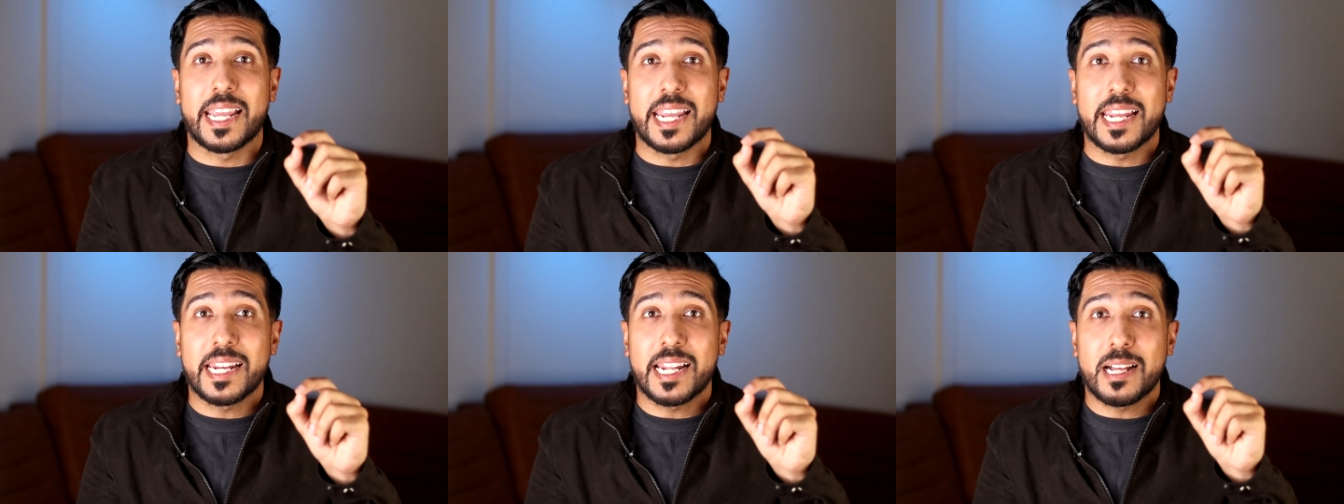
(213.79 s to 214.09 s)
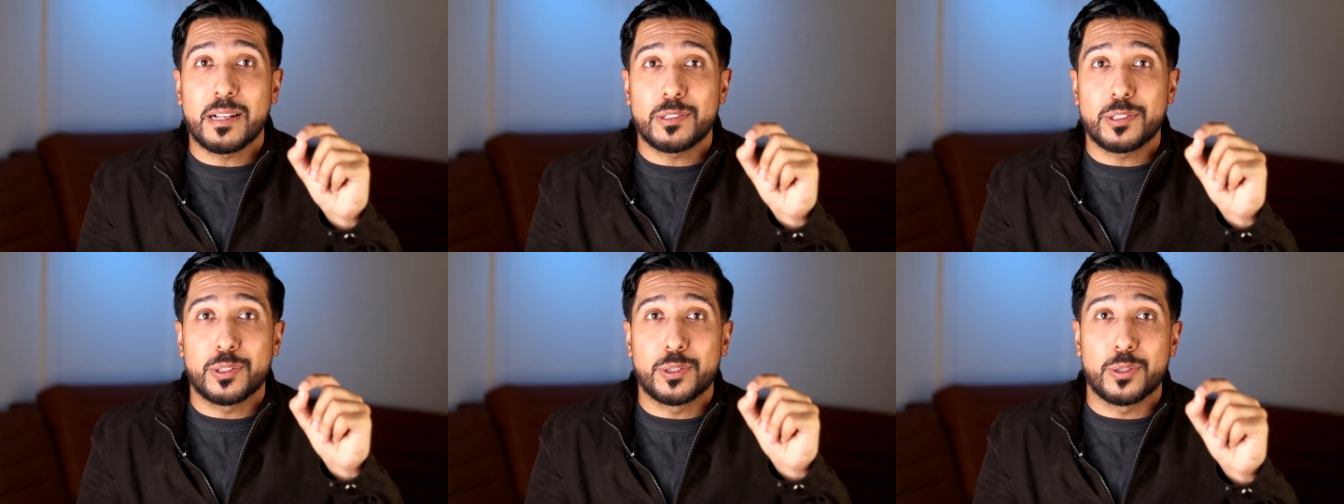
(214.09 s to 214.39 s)

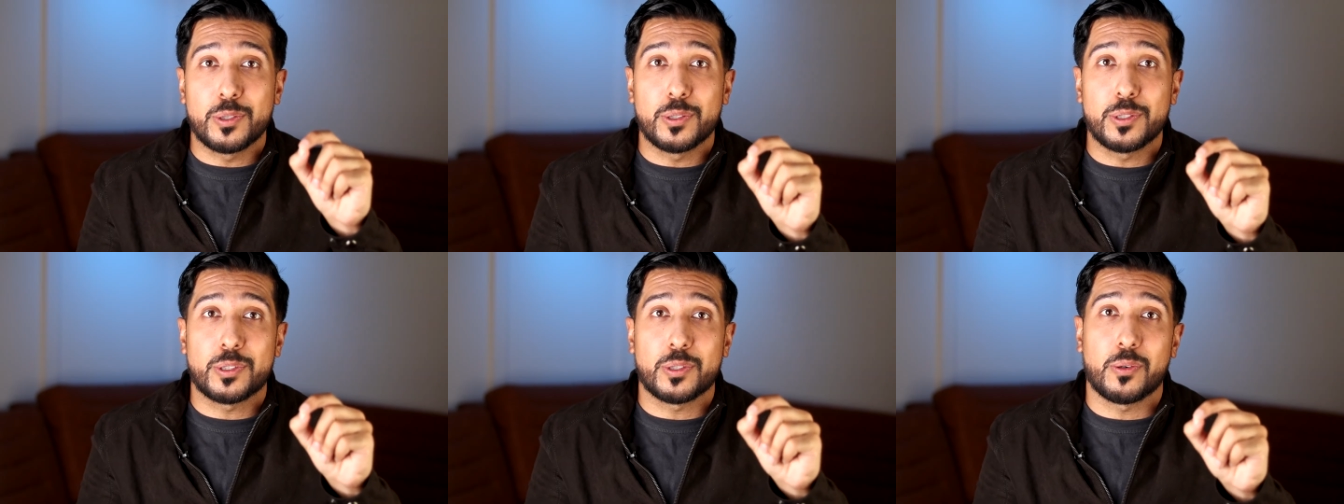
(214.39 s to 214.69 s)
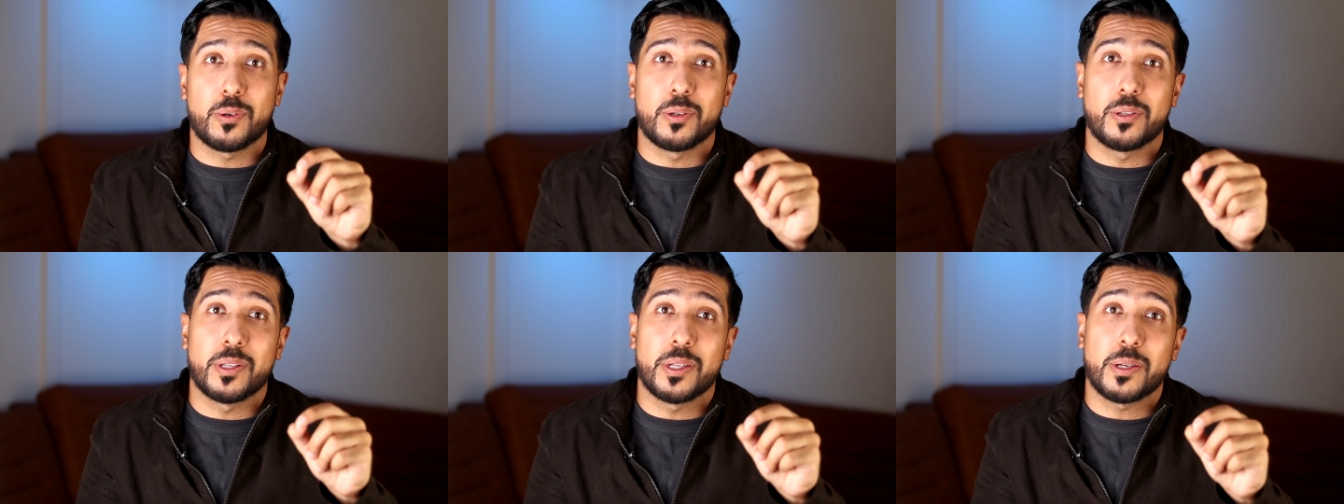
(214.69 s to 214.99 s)
8-ounce juice
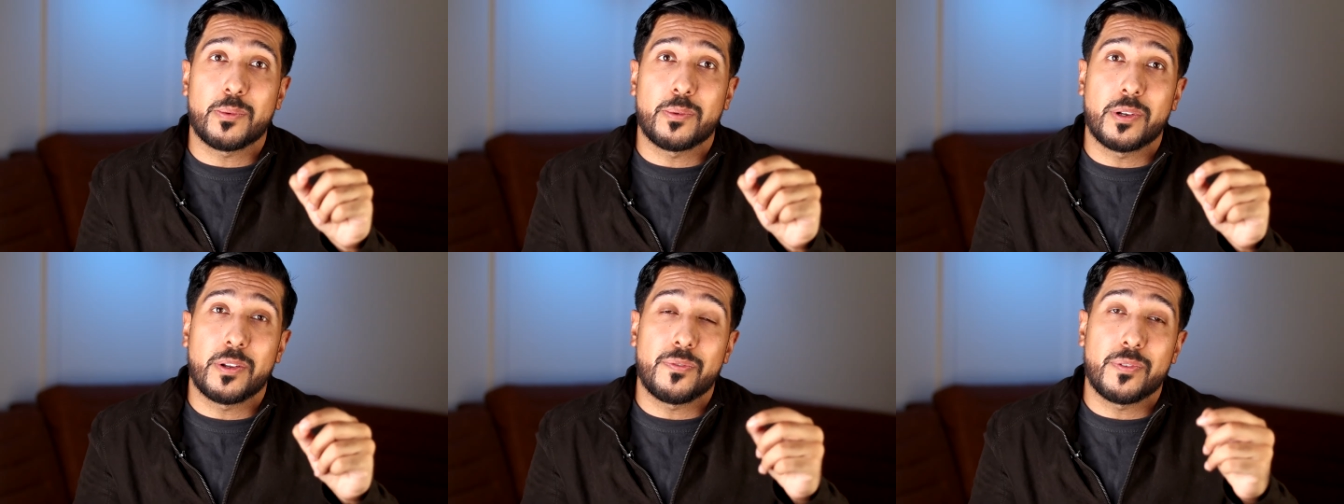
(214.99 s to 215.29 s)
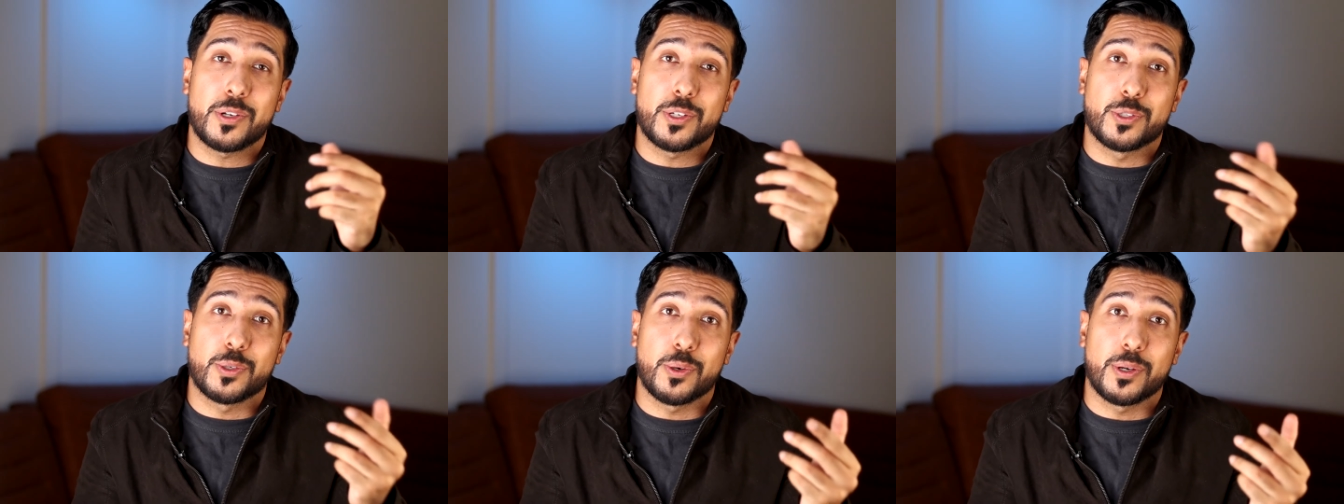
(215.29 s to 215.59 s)
or liquid of
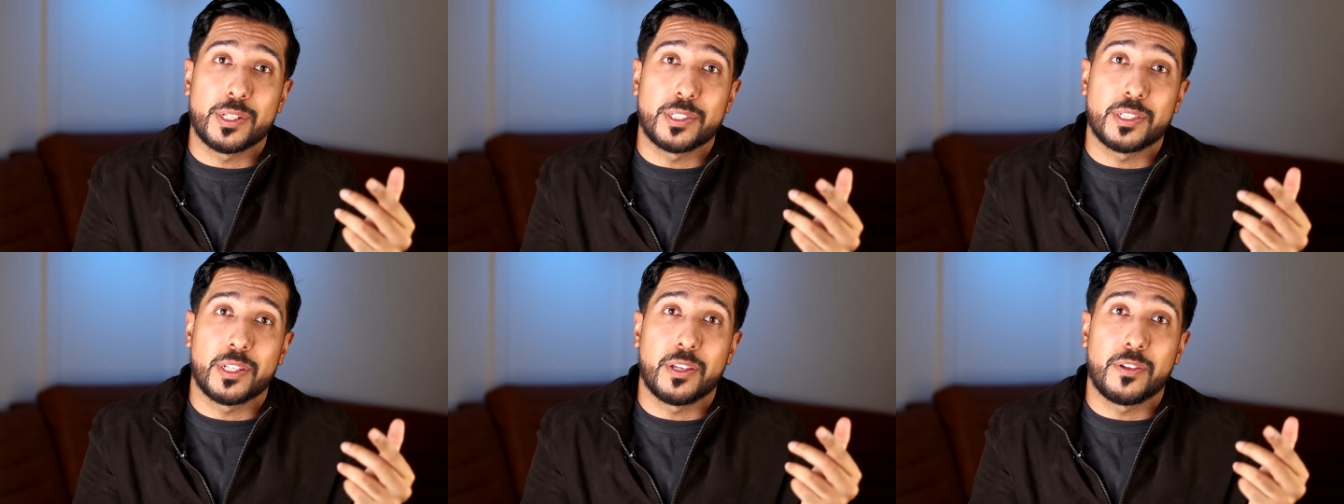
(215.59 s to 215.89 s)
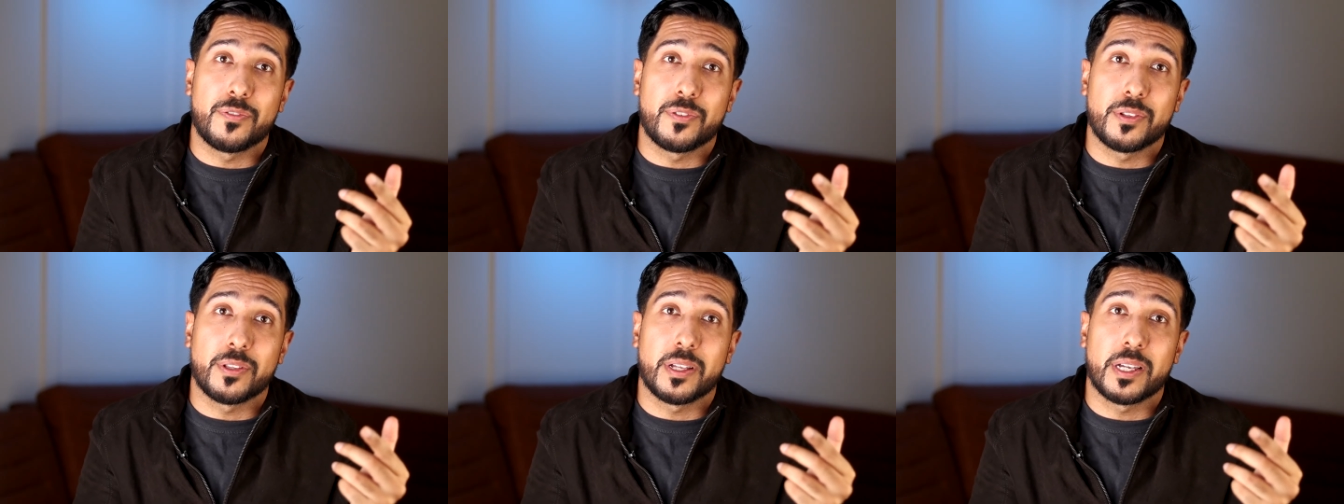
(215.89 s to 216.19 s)
your choice
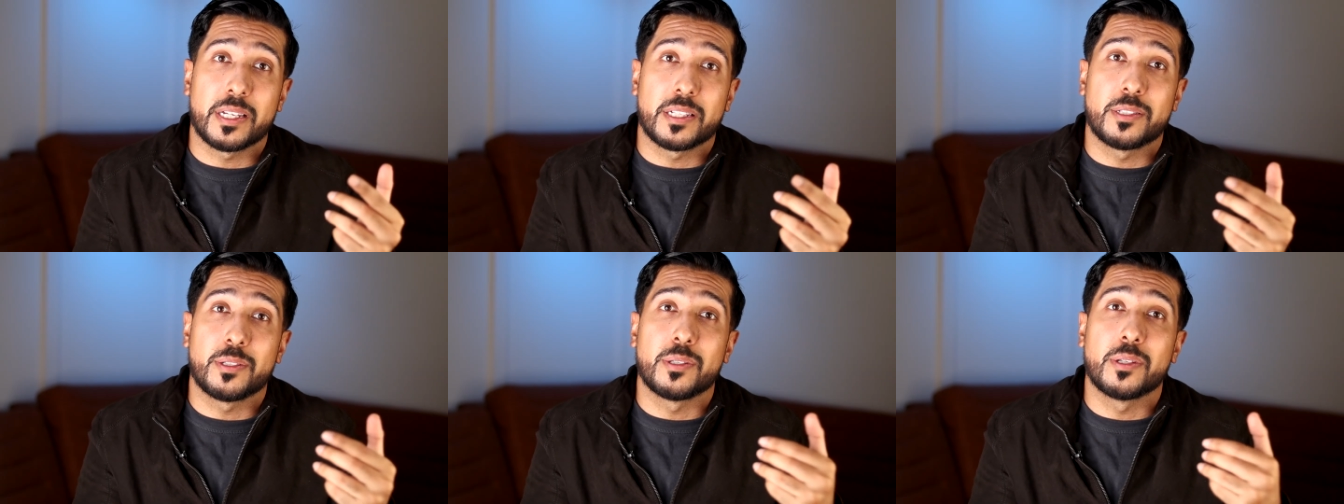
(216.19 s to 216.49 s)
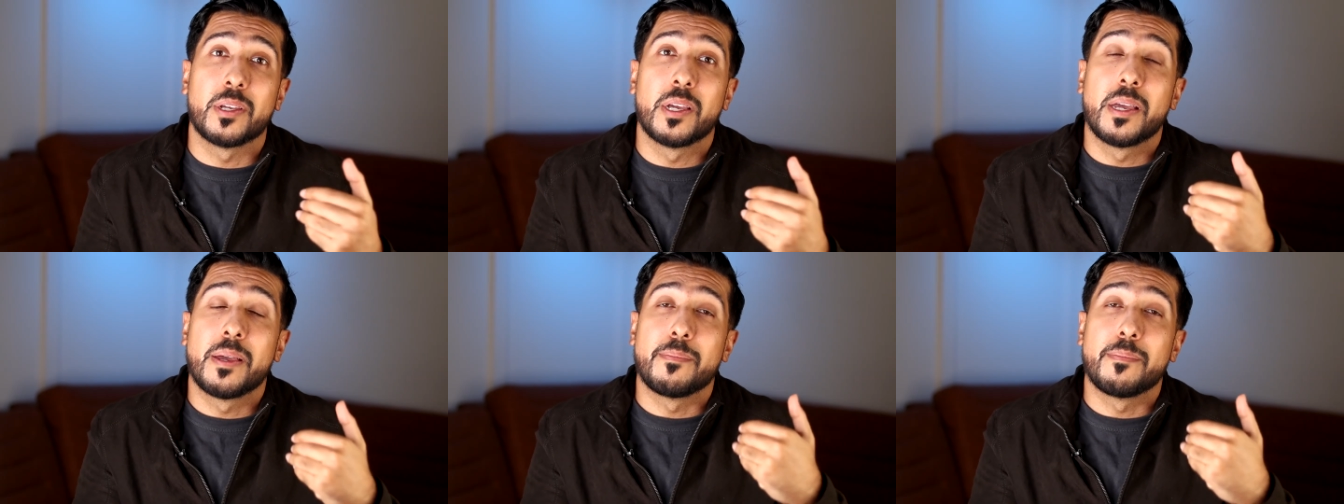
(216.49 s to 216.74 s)
if you like to